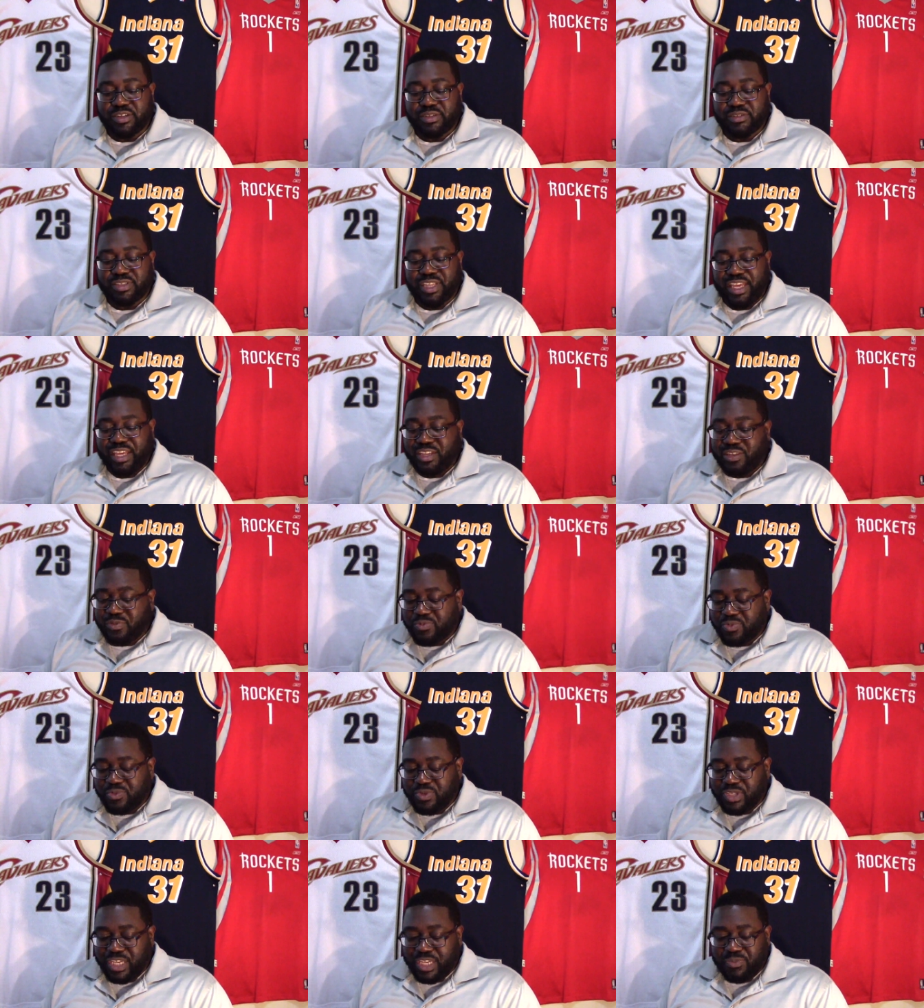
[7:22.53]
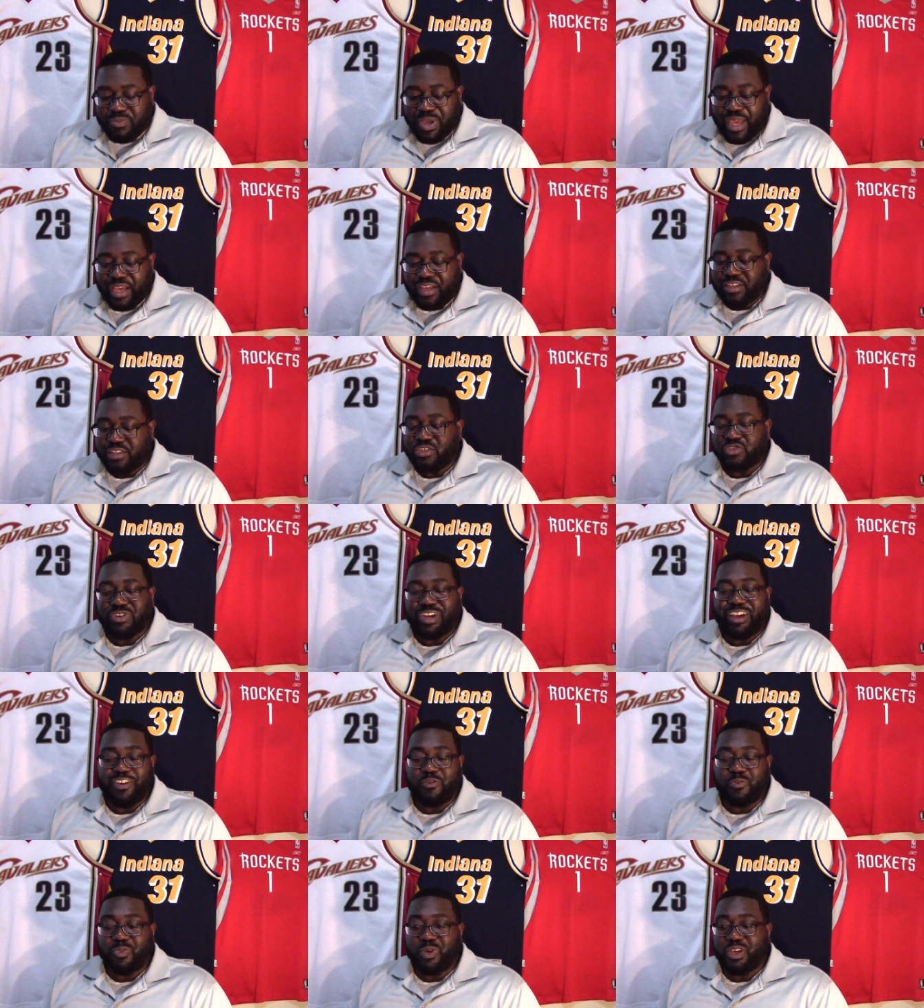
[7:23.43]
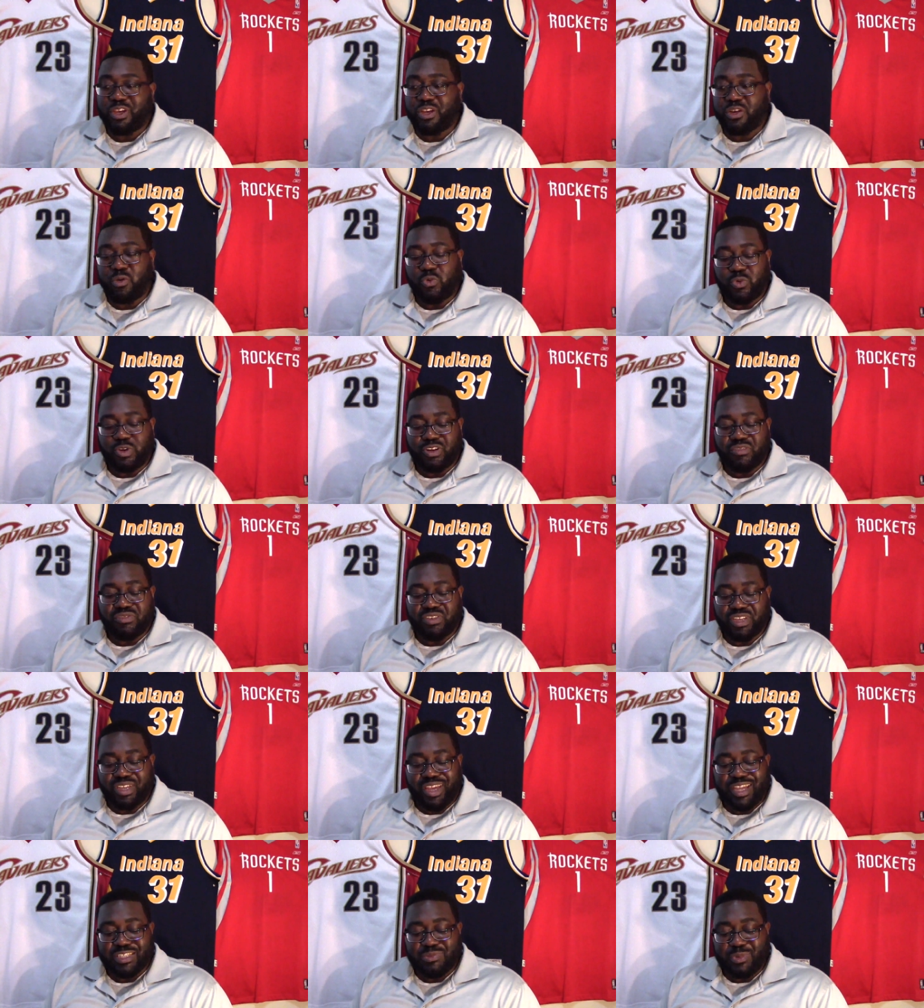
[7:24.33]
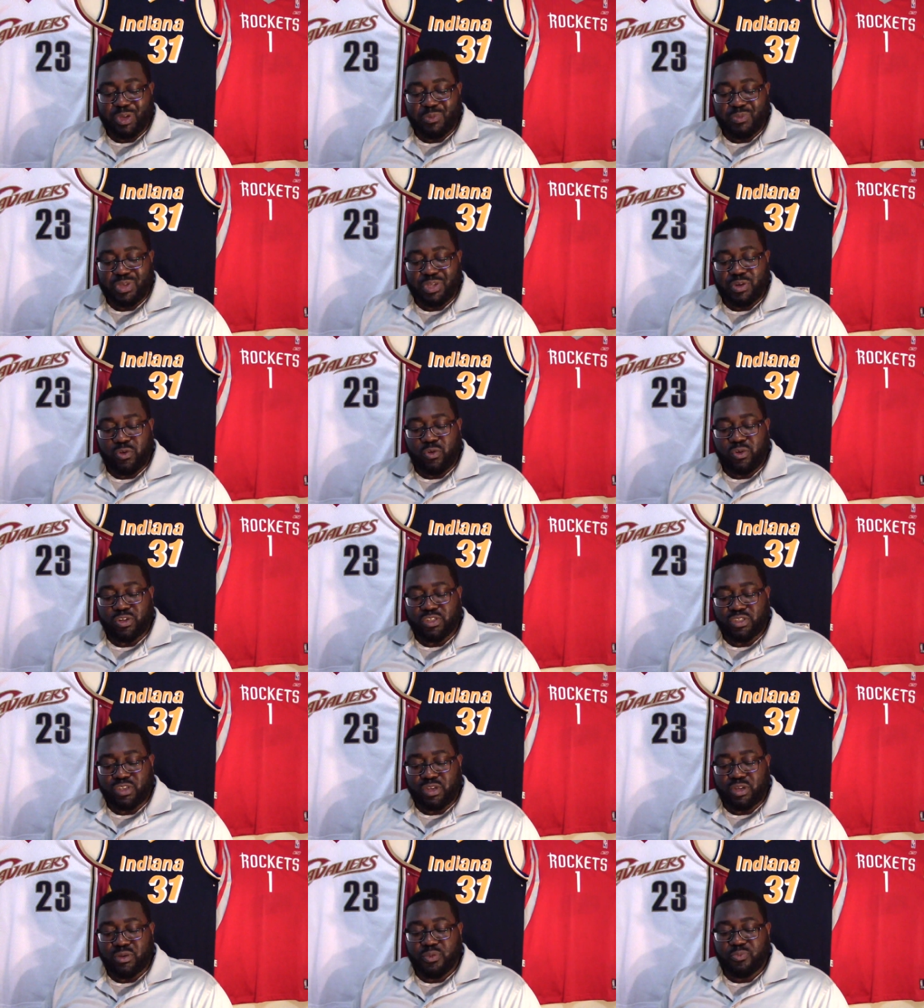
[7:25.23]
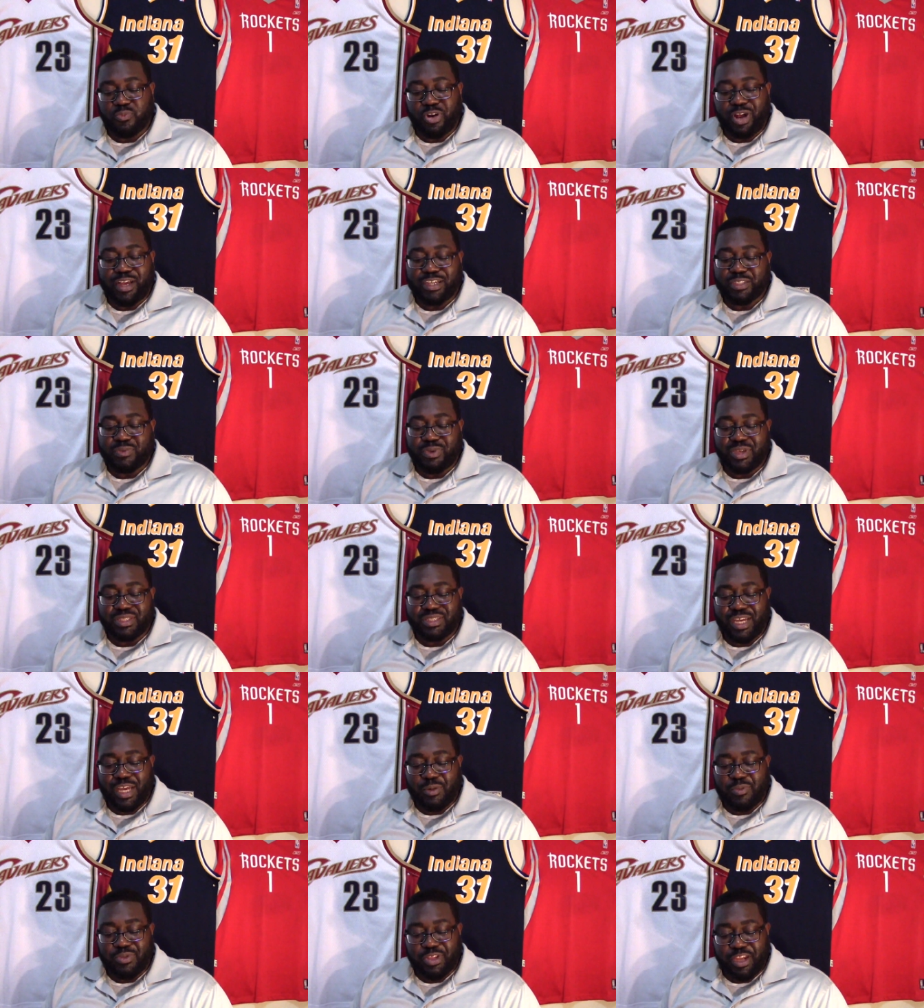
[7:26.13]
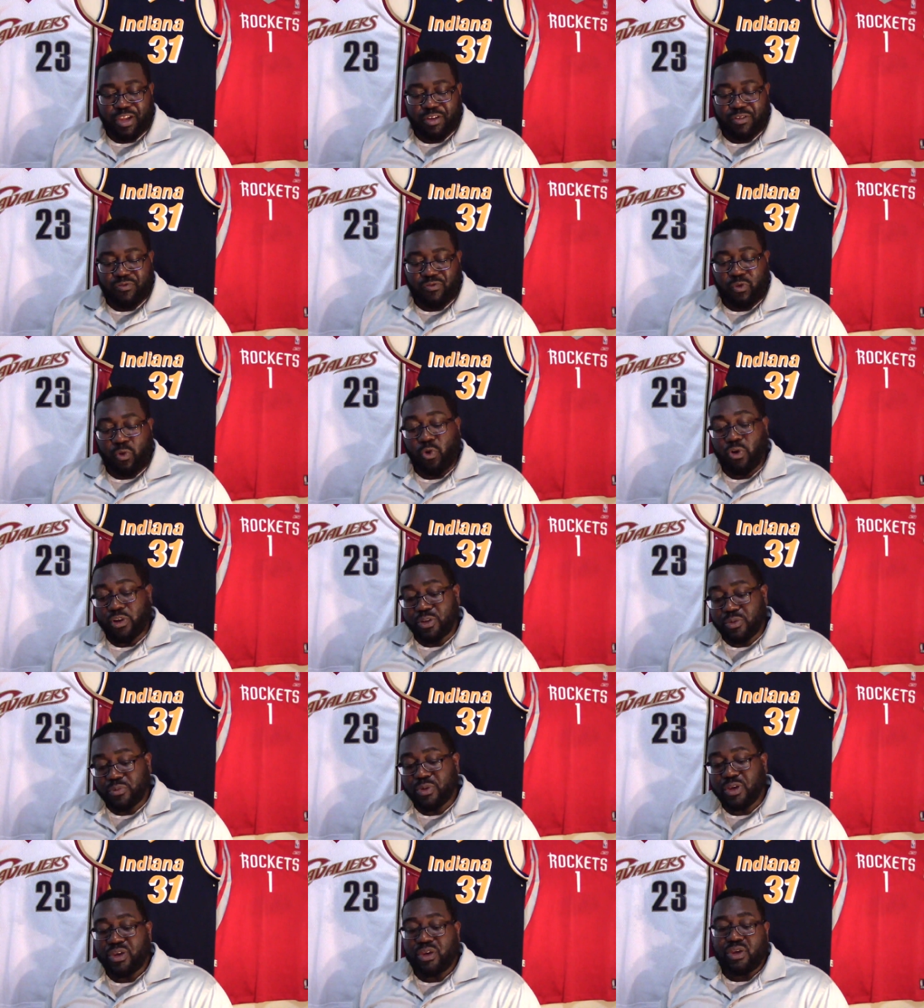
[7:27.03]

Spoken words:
they could get back a draft pick or whatever the case may be, or a young prospect type player for him